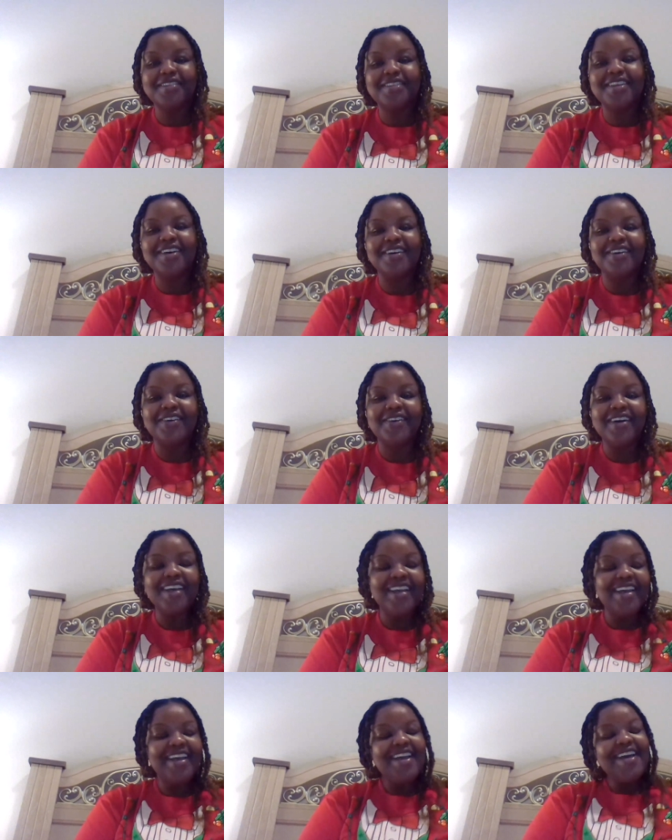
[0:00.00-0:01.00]
so
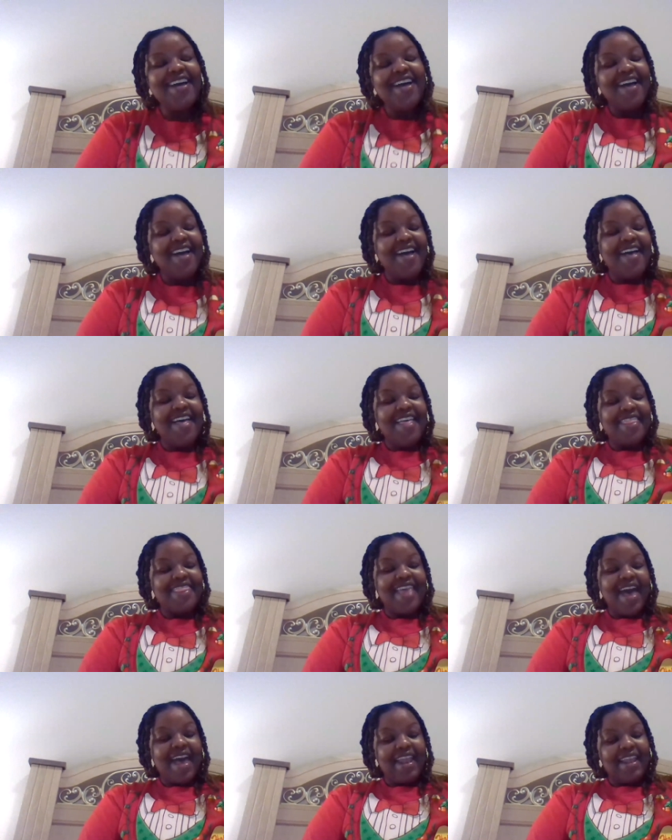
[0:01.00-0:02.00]

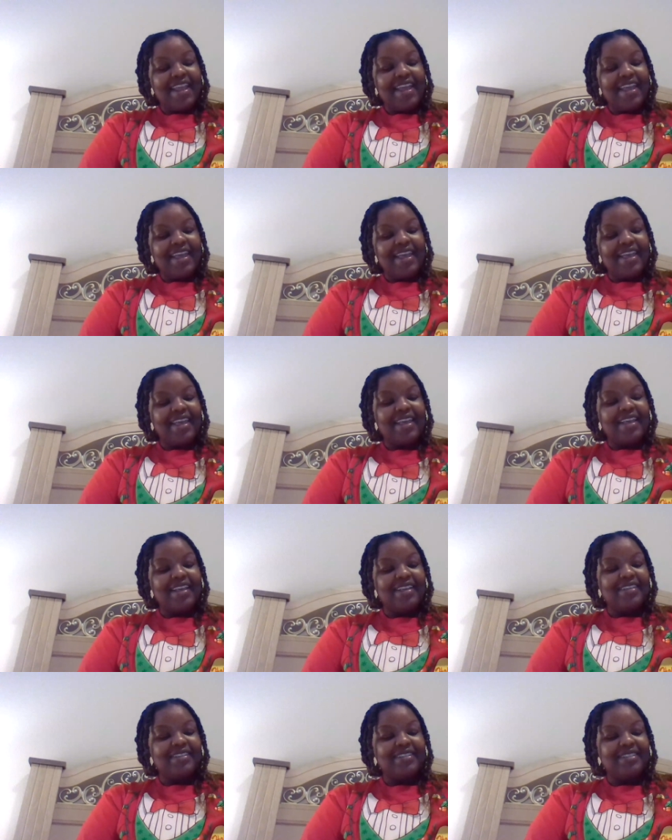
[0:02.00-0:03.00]
that
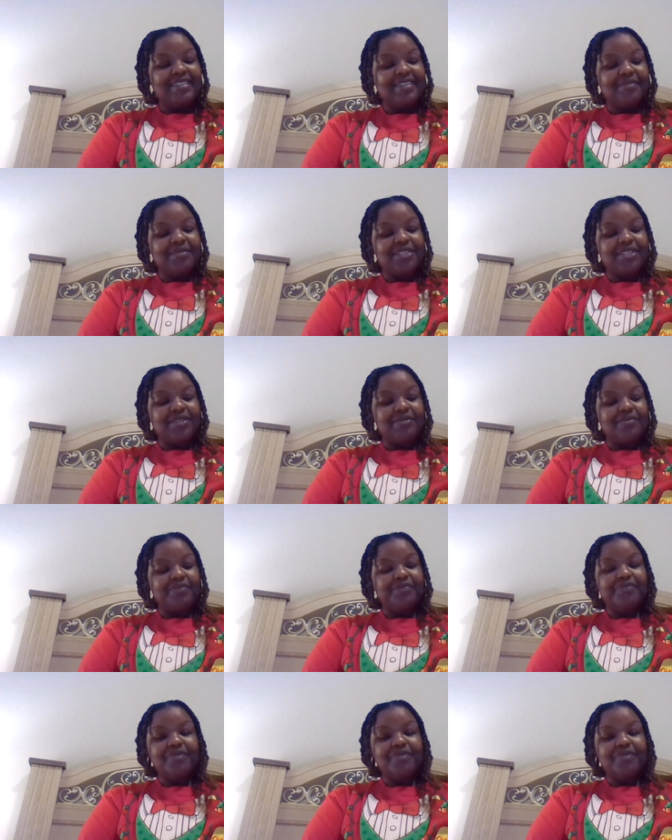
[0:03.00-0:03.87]
is number two.